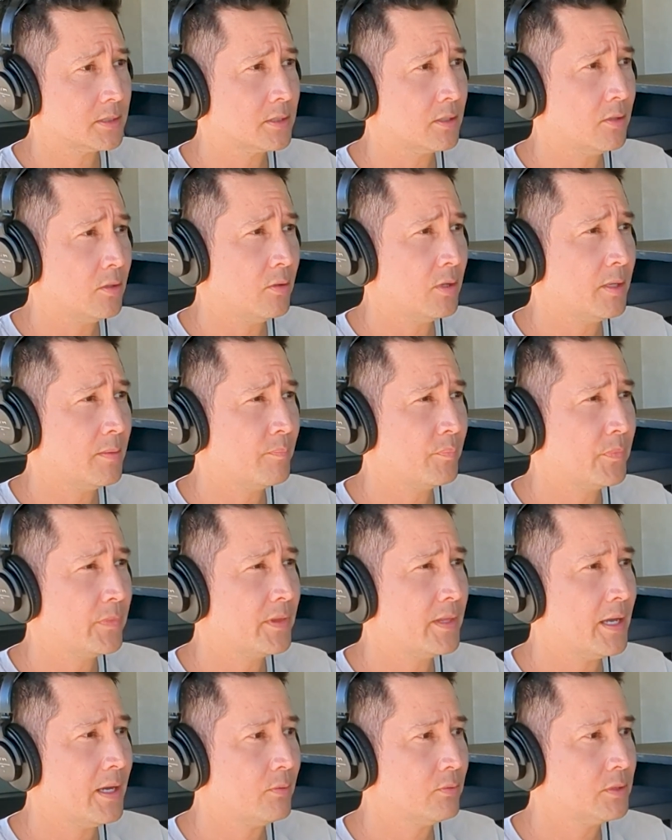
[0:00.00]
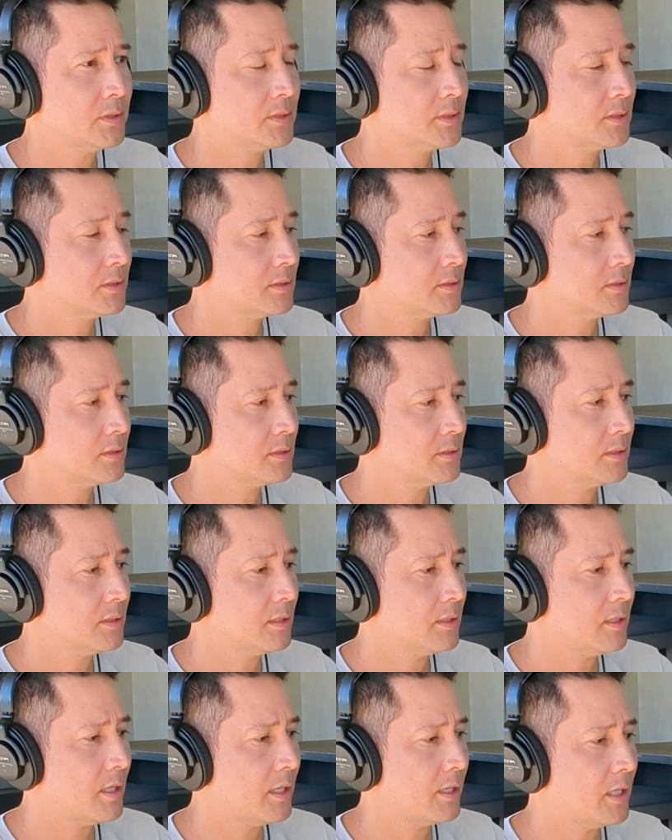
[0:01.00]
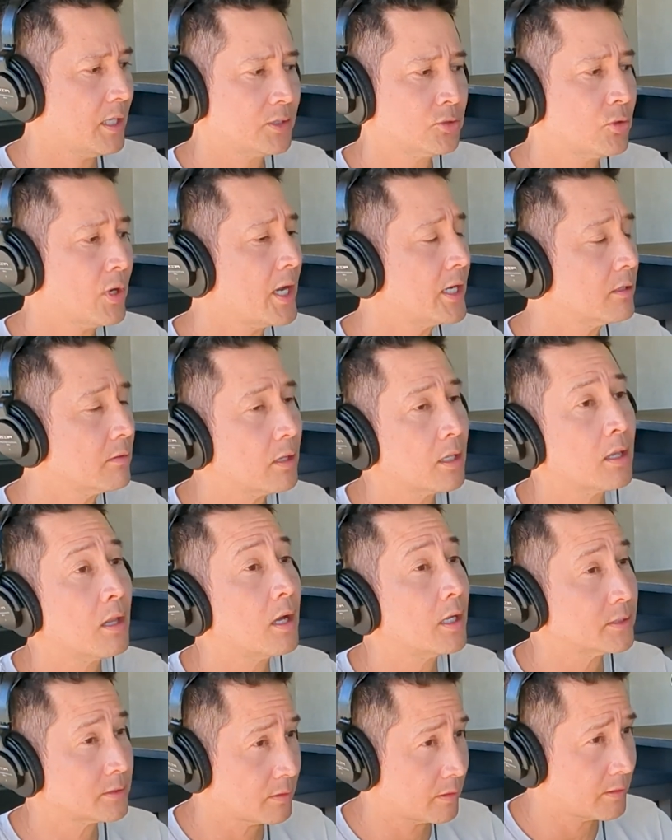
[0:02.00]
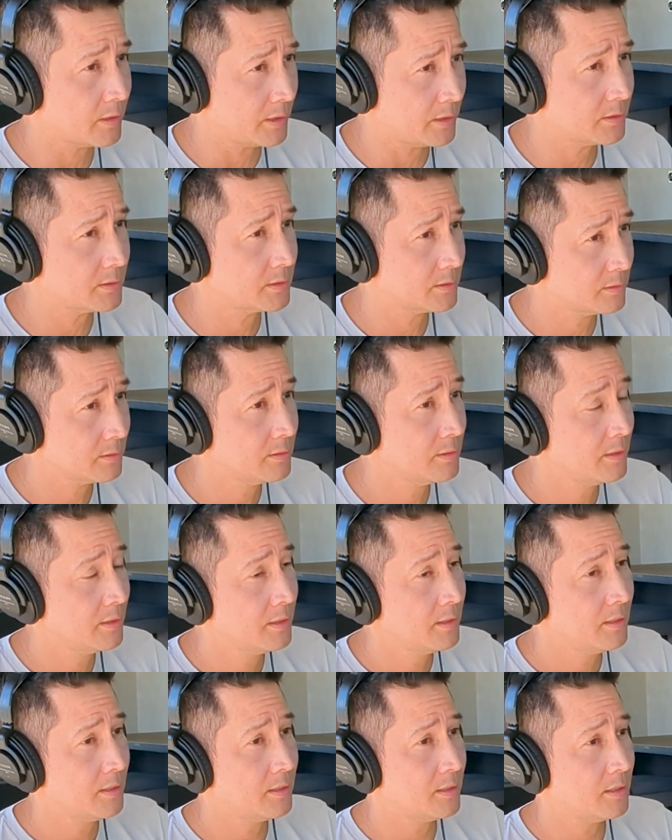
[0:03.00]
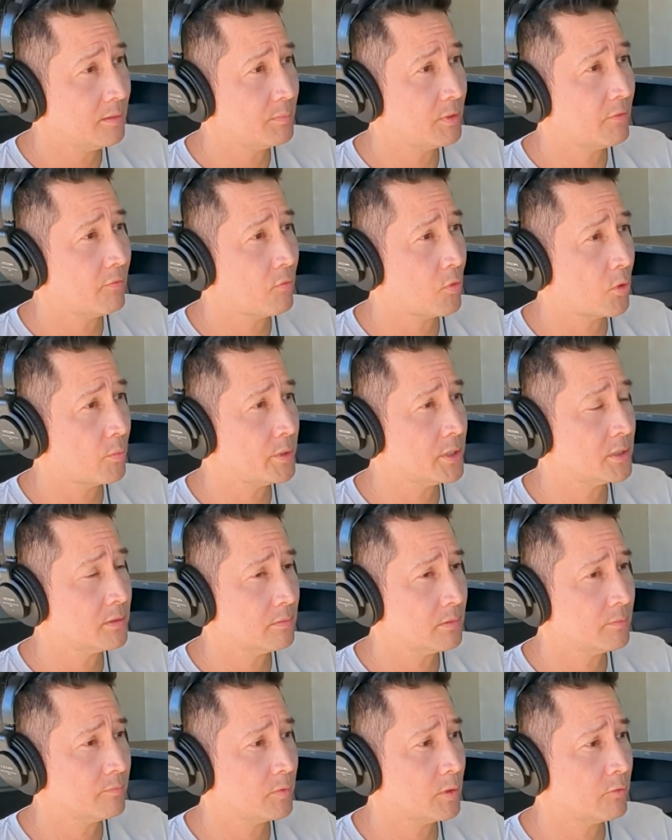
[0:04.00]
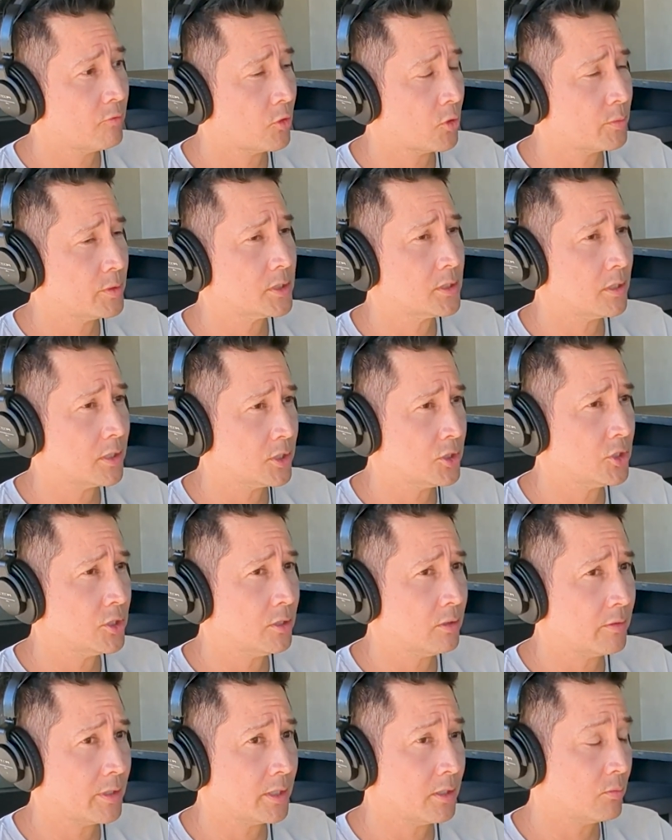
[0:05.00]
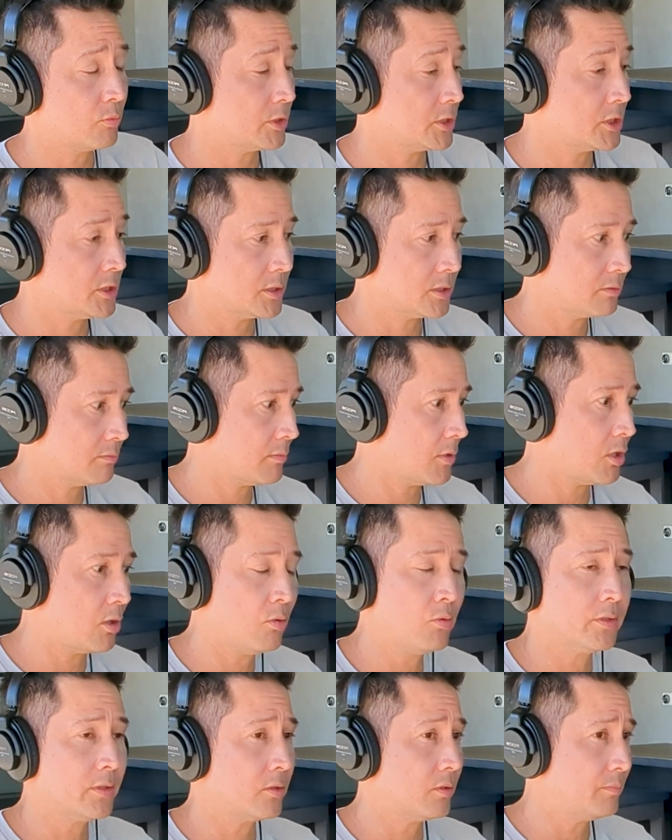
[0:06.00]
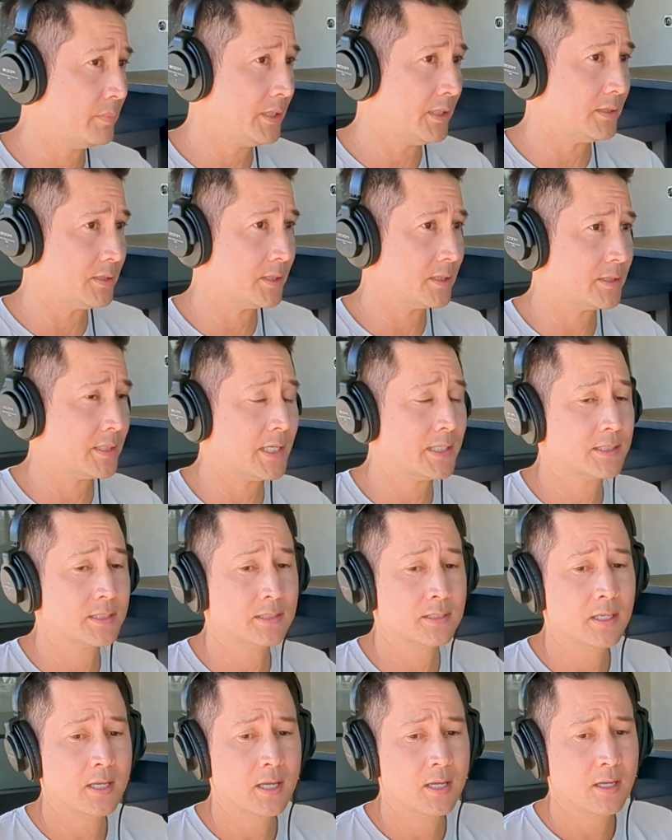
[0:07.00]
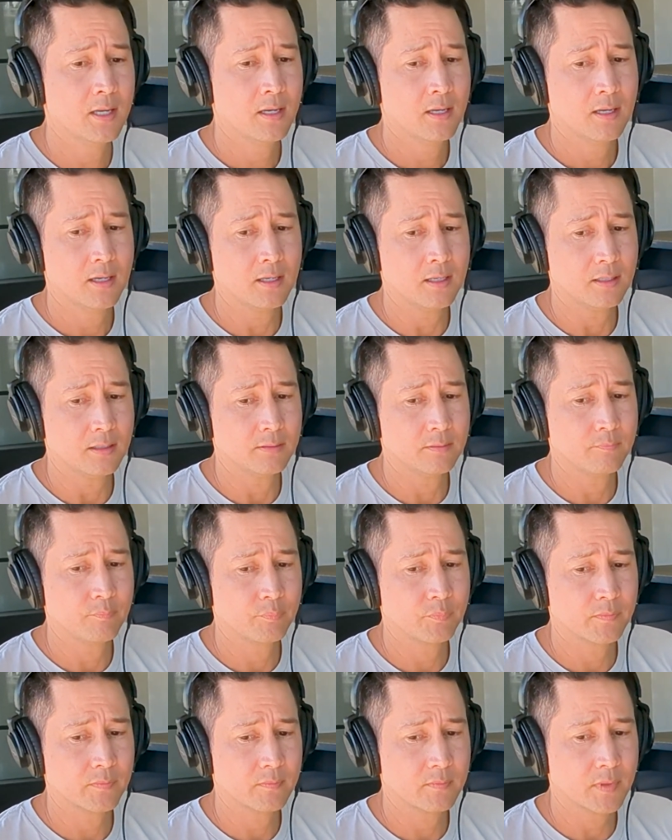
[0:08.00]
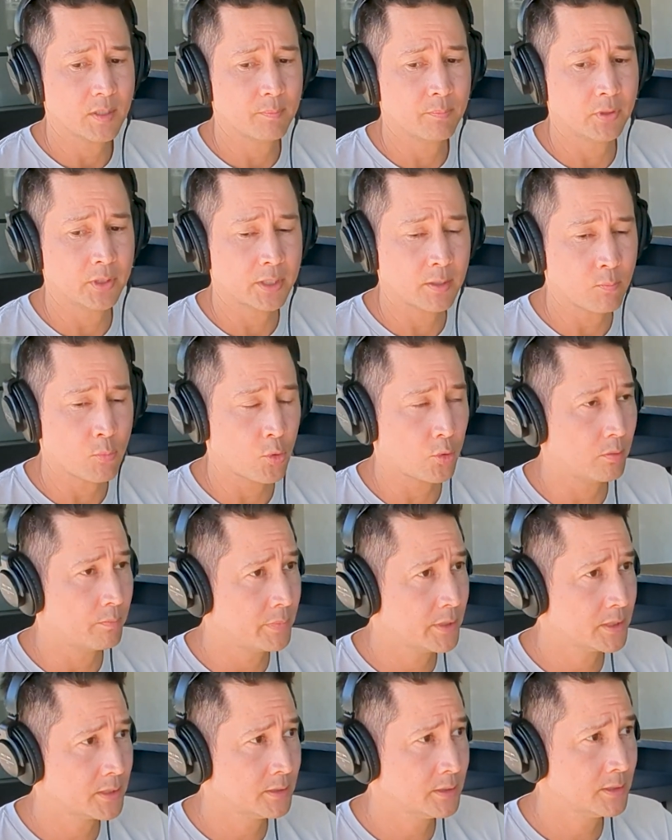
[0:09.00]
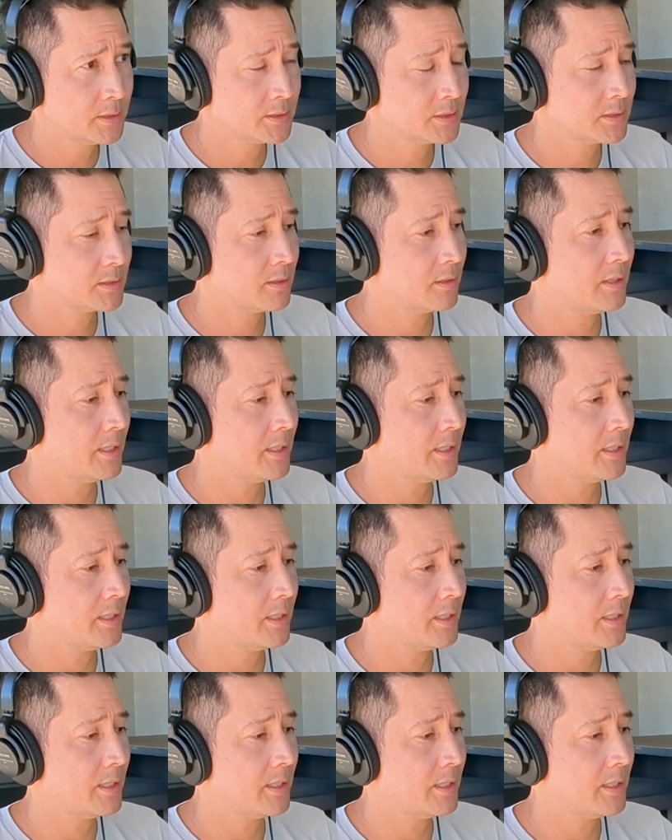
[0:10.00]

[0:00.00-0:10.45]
So that was, I tried lots of things before we started Generator, which is a whole nother beast, because that's a brick and mortar business.